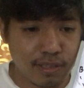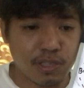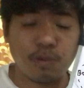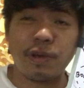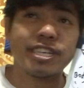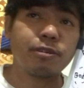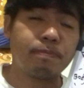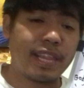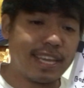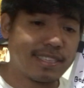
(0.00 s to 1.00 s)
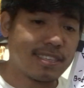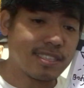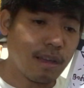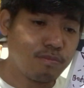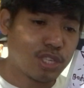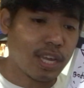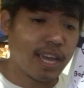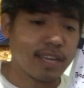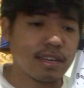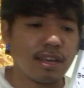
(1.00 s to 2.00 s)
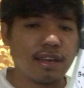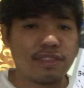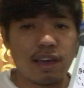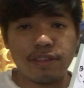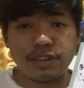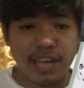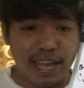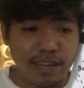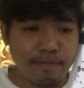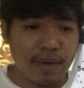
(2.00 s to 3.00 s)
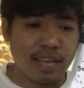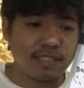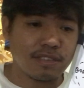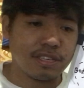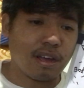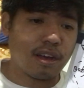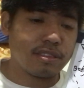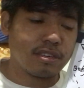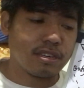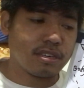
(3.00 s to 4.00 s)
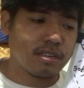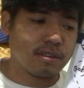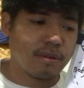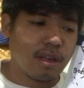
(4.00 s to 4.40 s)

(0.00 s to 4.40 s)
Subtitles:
So where you place the subject, the other elements, or the other